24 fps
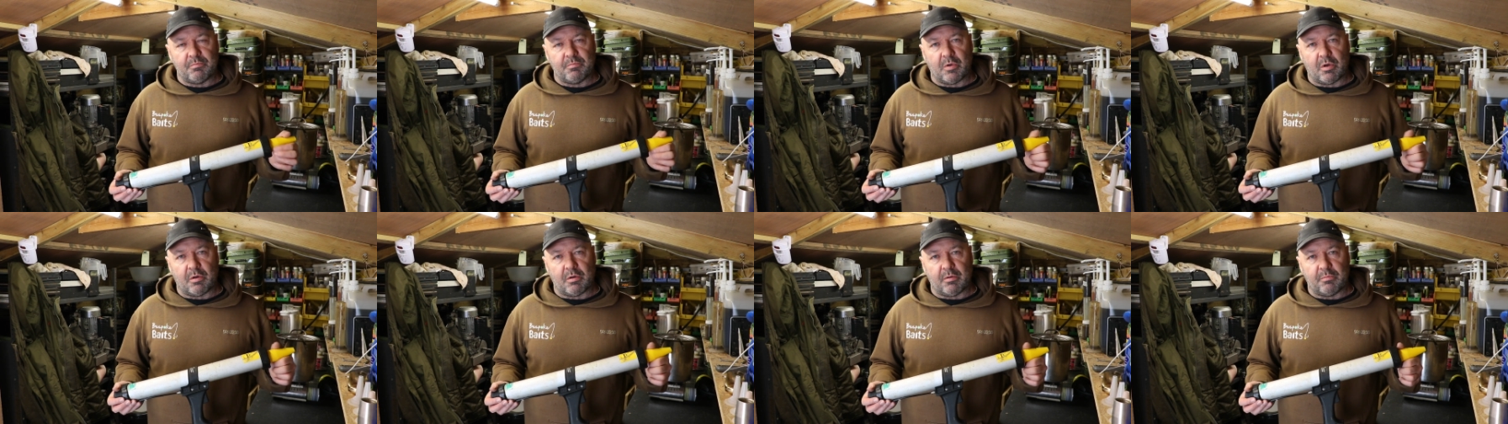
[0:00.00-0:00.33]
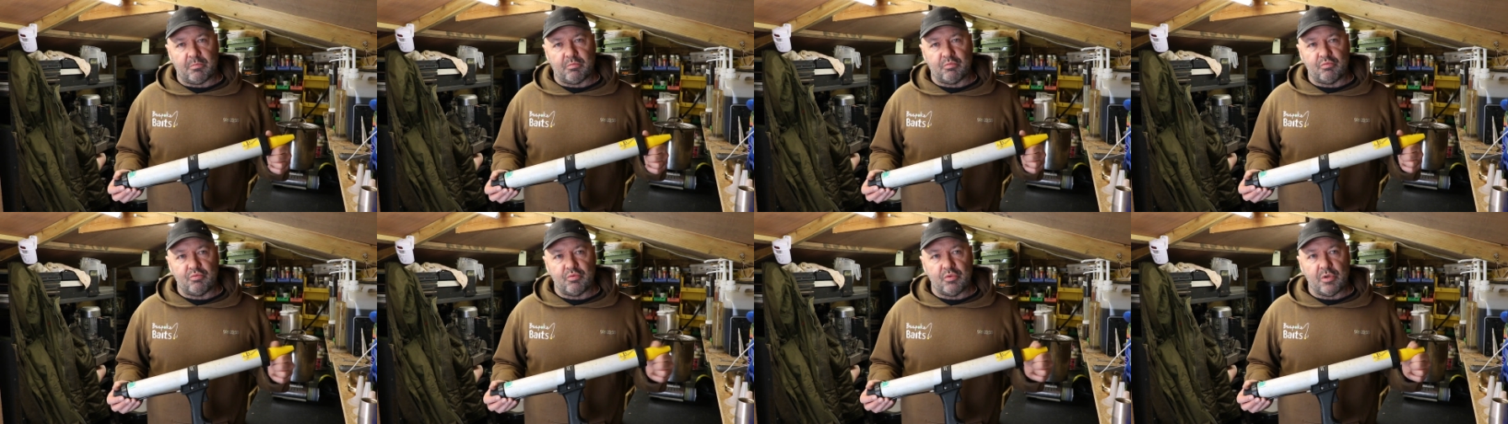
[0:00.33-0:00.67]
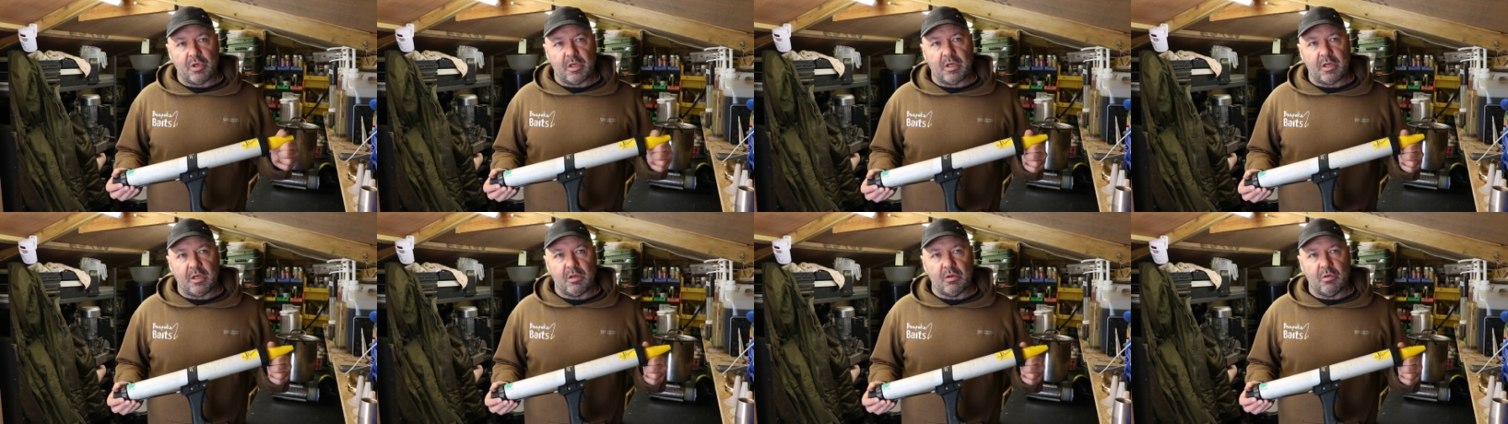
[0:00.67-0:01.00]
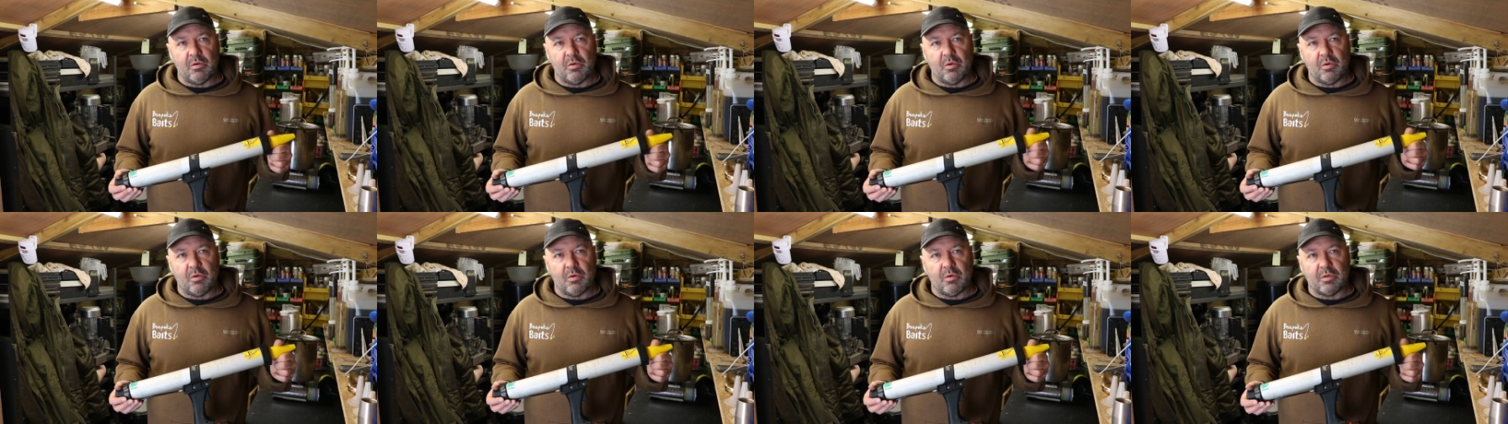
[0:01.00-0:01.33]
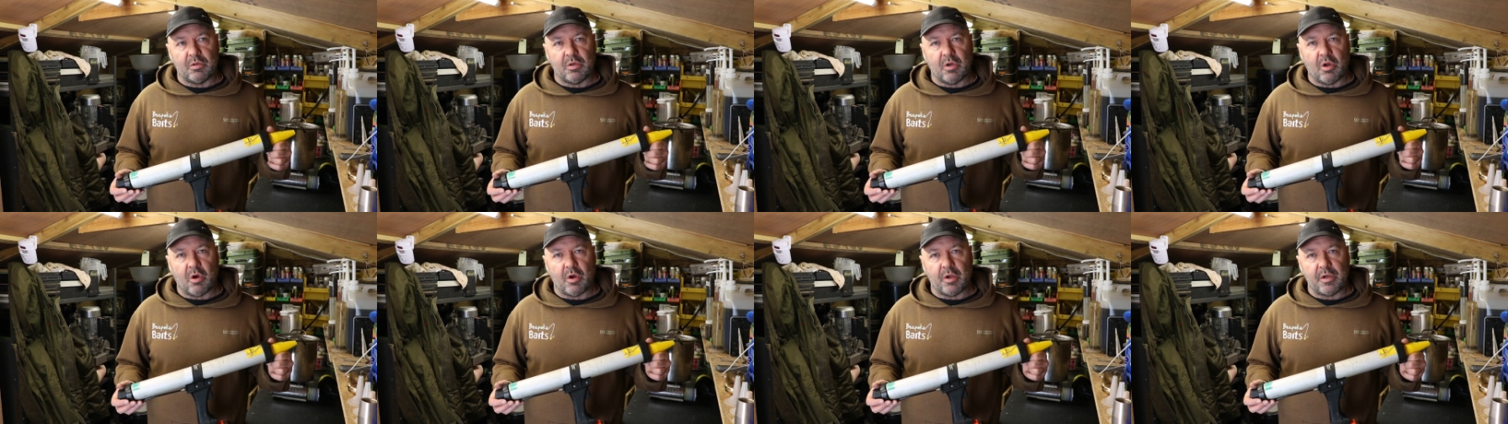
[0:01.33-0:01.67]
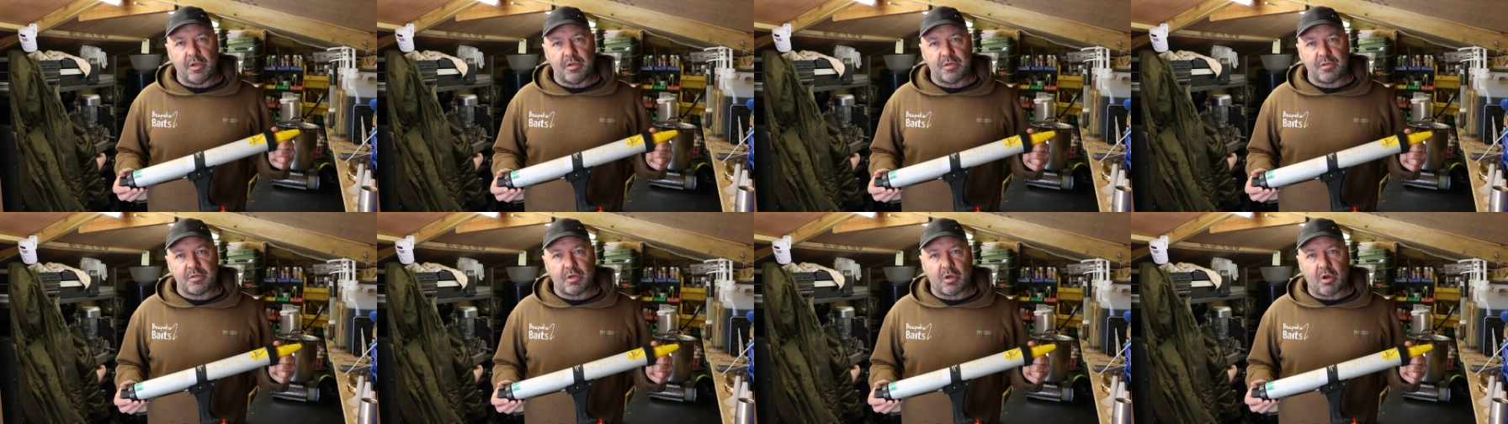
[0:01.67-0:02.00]
a really low
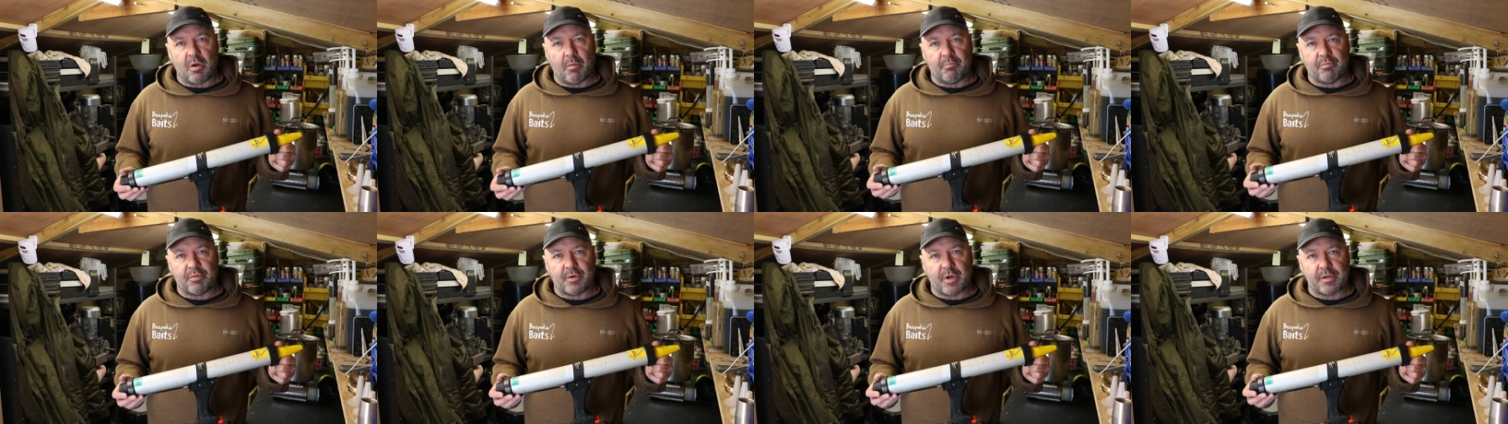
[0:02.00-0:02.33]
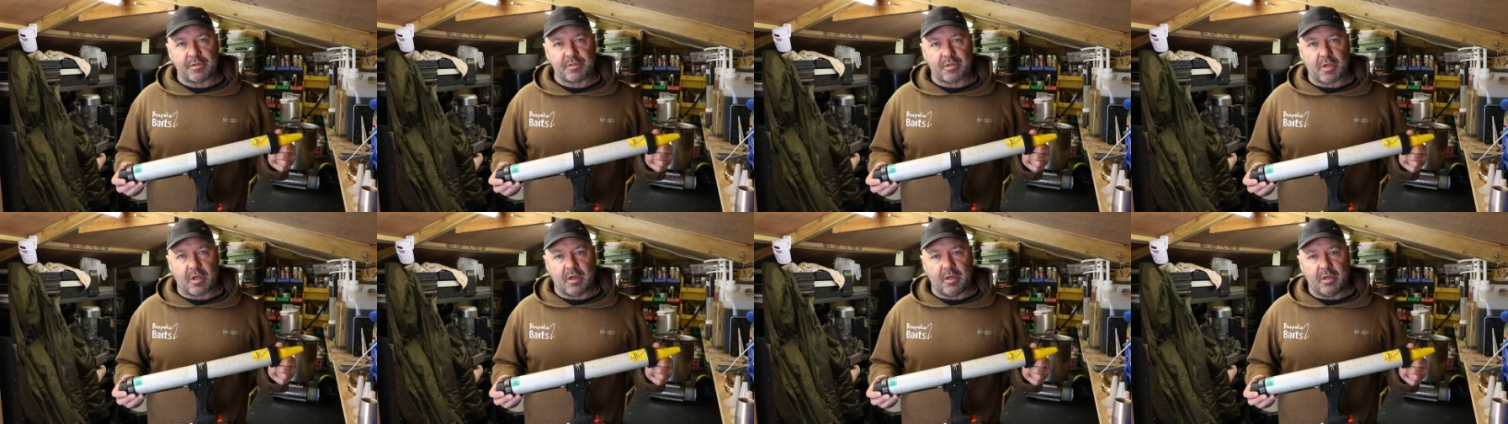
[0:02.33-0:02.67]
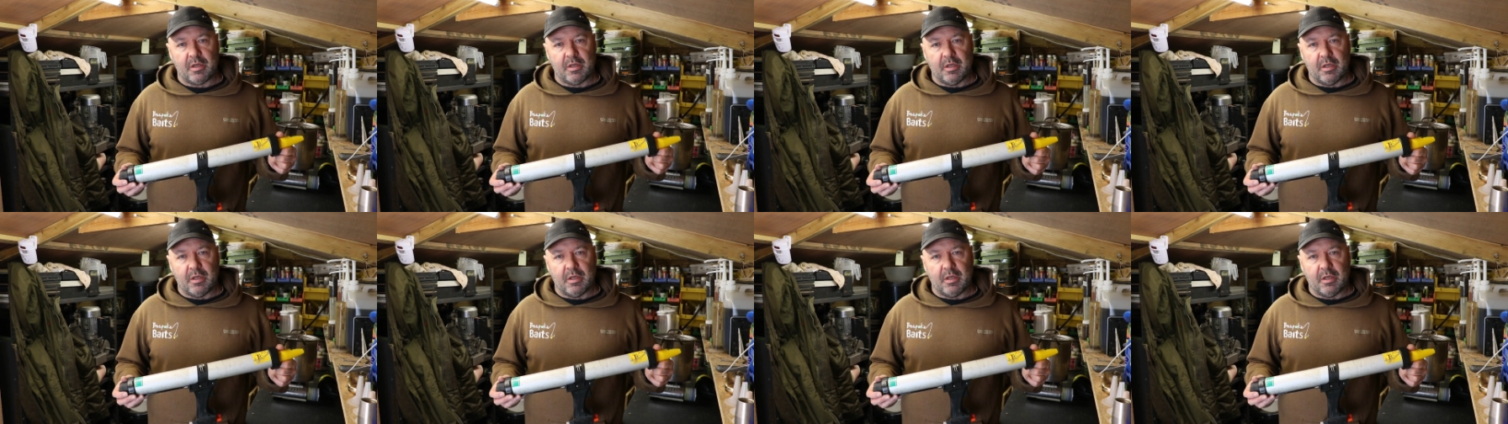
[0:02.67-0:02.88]
noise compressor.